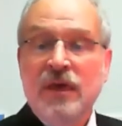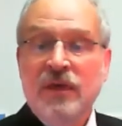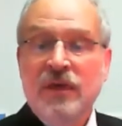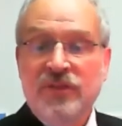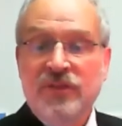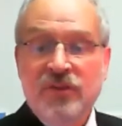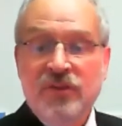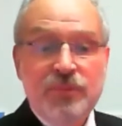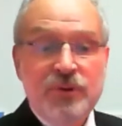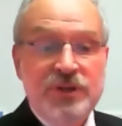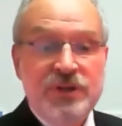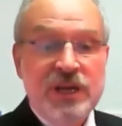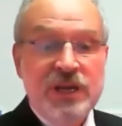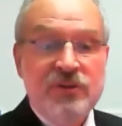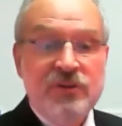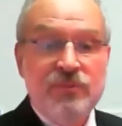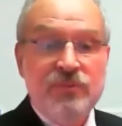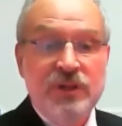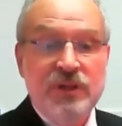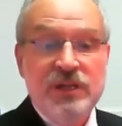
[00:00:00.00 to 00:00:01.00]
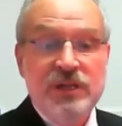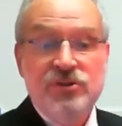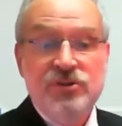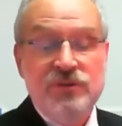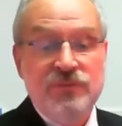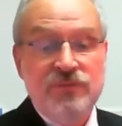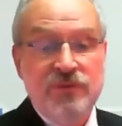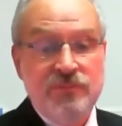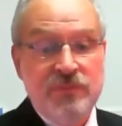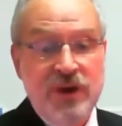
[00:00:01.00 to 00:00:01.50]
This protects
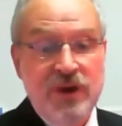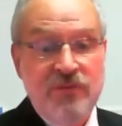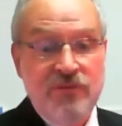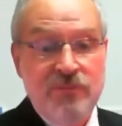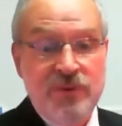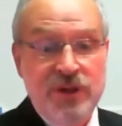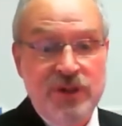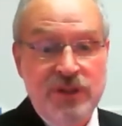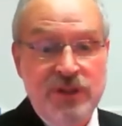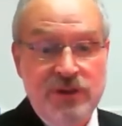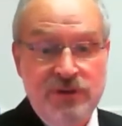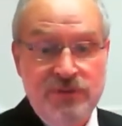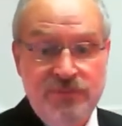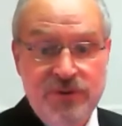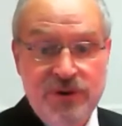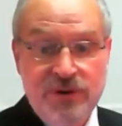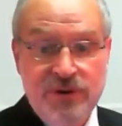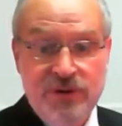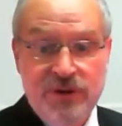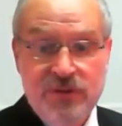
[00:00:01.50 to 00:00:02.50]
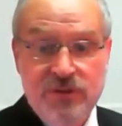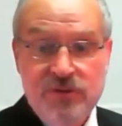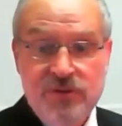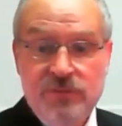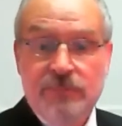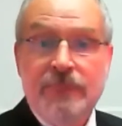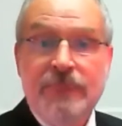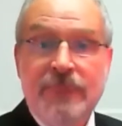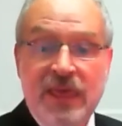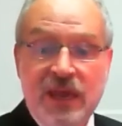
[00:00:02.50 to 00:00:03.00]
religion from governmental interference.
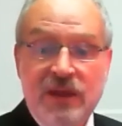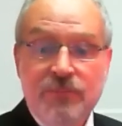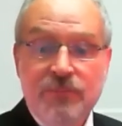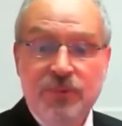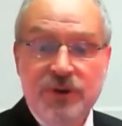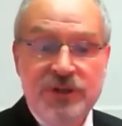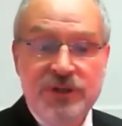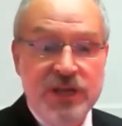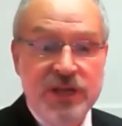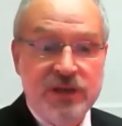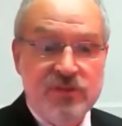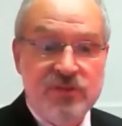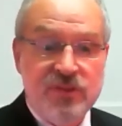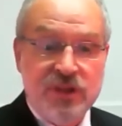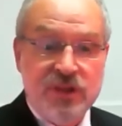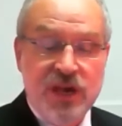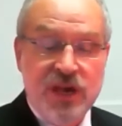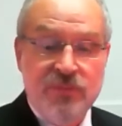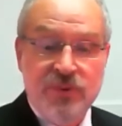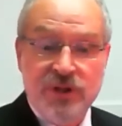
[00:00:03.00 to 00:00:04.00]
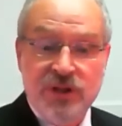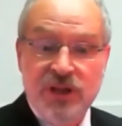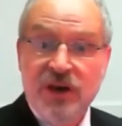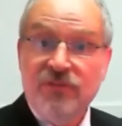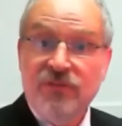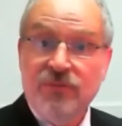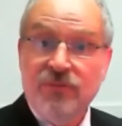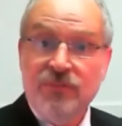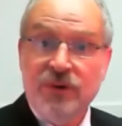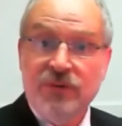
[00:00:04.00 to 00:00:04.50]
and protects the common
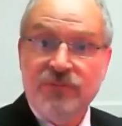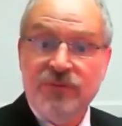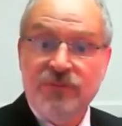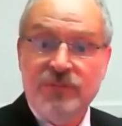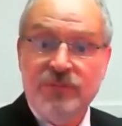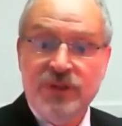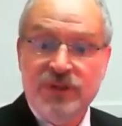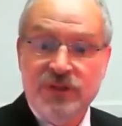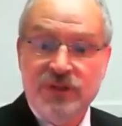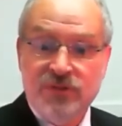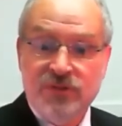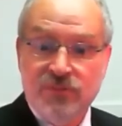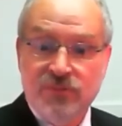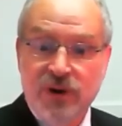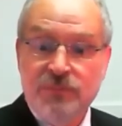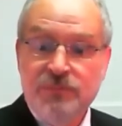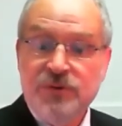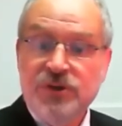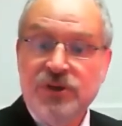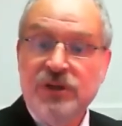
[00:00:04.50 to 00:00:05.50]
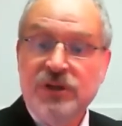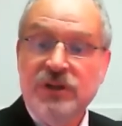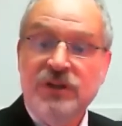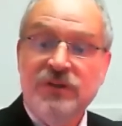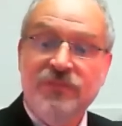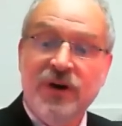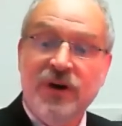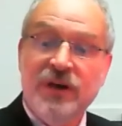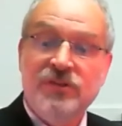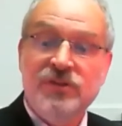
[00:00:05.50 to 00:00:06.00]
government from the disruption and
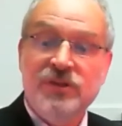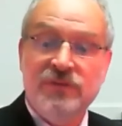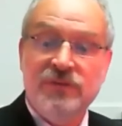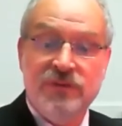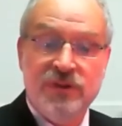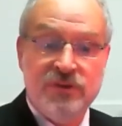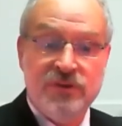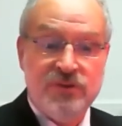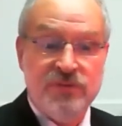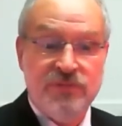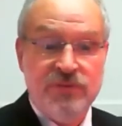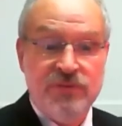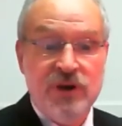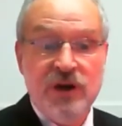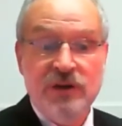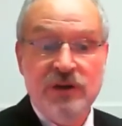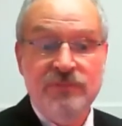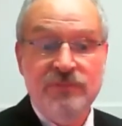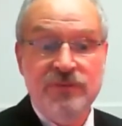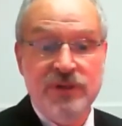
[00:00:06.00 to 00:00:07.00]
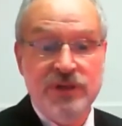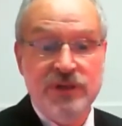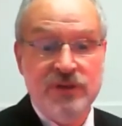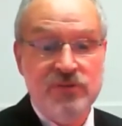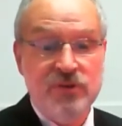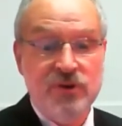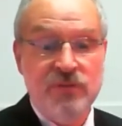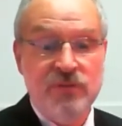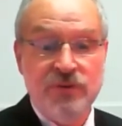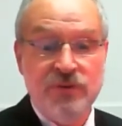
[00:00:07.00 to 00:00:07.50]
divisiveness of
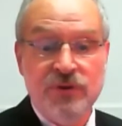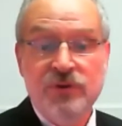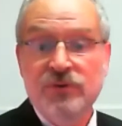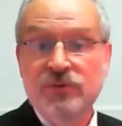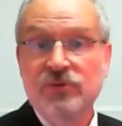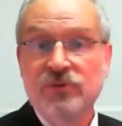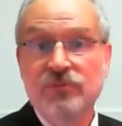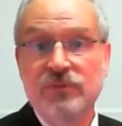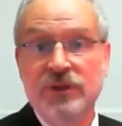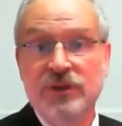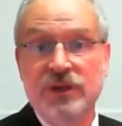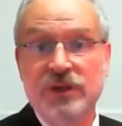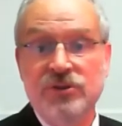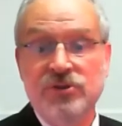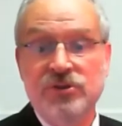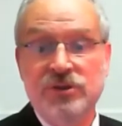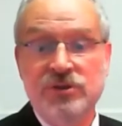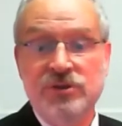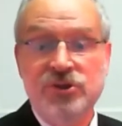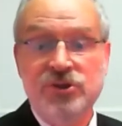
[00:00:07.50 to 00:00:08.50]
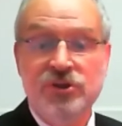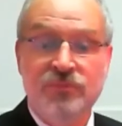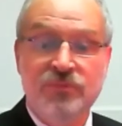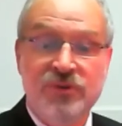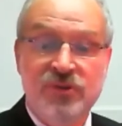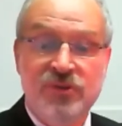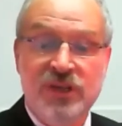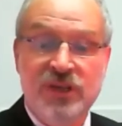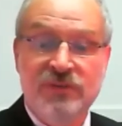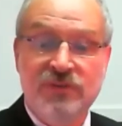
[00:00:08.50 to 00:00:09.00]
conflicts over whose religion should
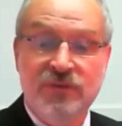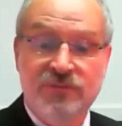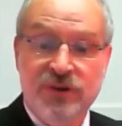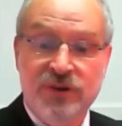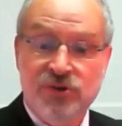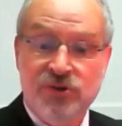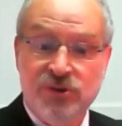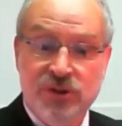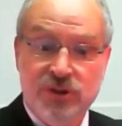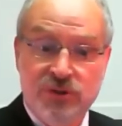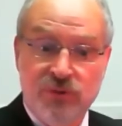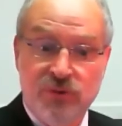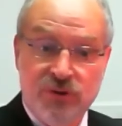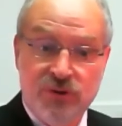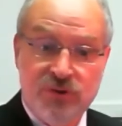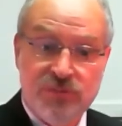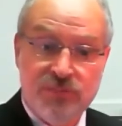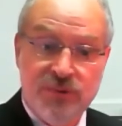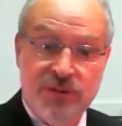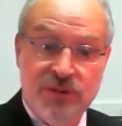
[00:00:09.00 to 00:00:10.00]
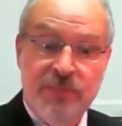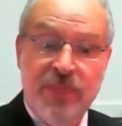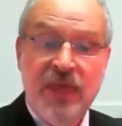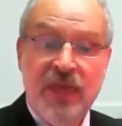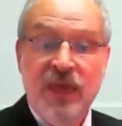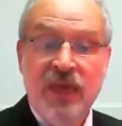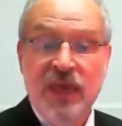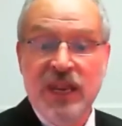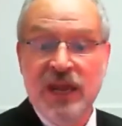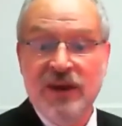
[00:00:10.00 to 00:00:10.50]
receive official endorsement
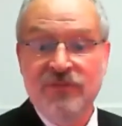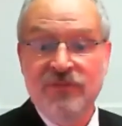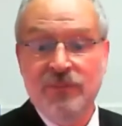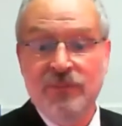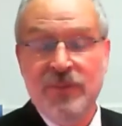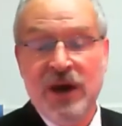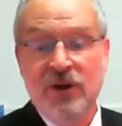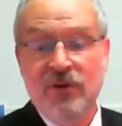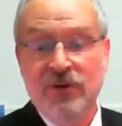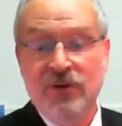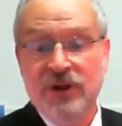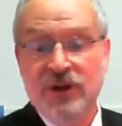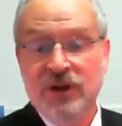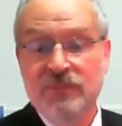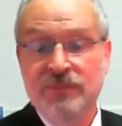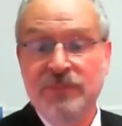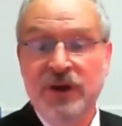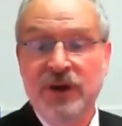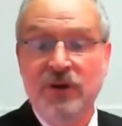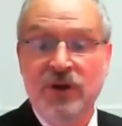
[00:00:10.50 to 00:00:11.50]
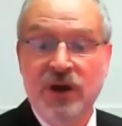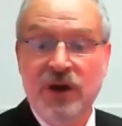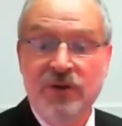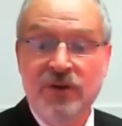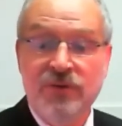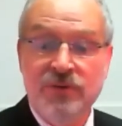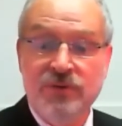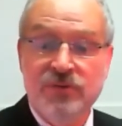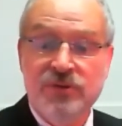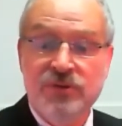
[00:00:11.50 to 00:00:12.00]
and have the power to compel
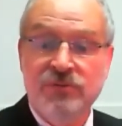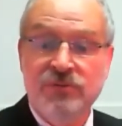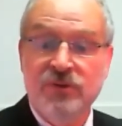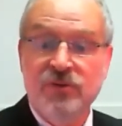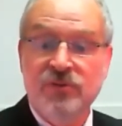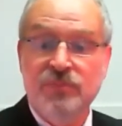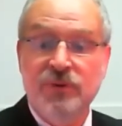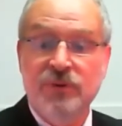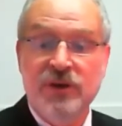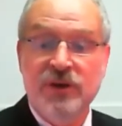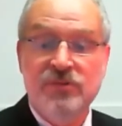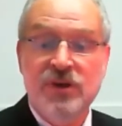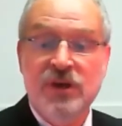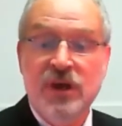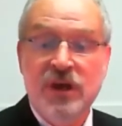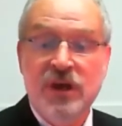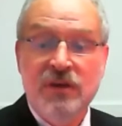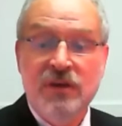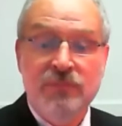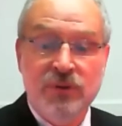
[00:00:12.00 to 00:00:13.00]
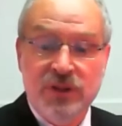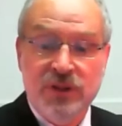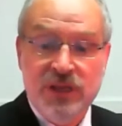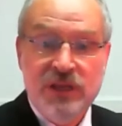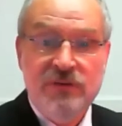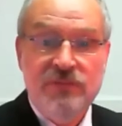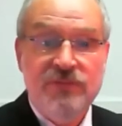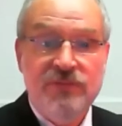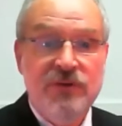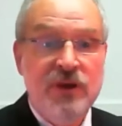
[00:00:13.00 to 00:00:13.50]
others to express
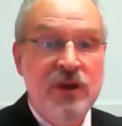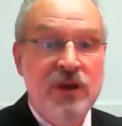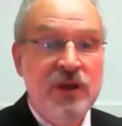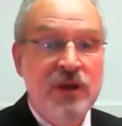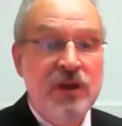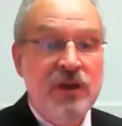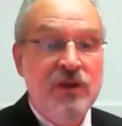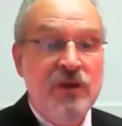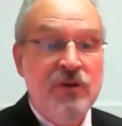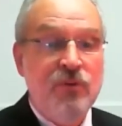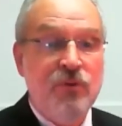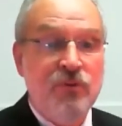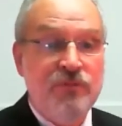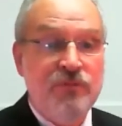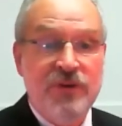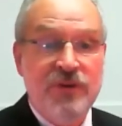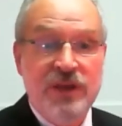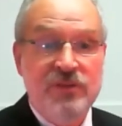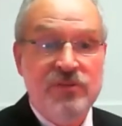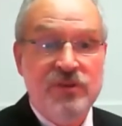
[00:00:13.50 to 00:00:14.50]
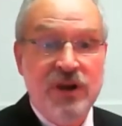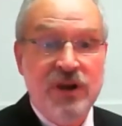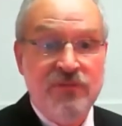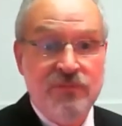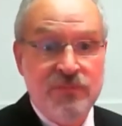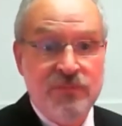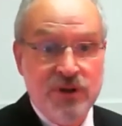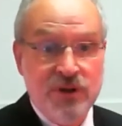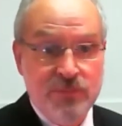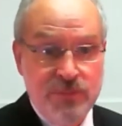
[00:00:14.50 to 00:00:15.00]
belief or face
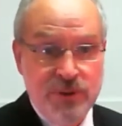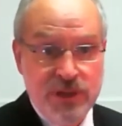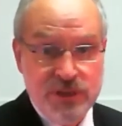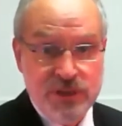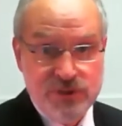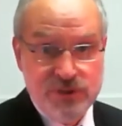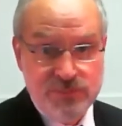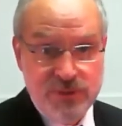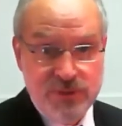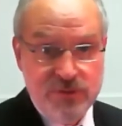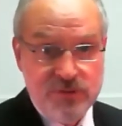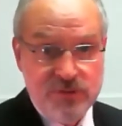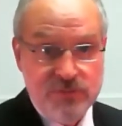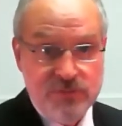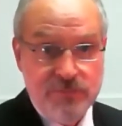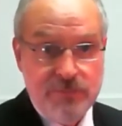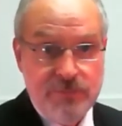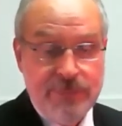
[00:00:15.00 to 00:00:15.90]
governmental punishments.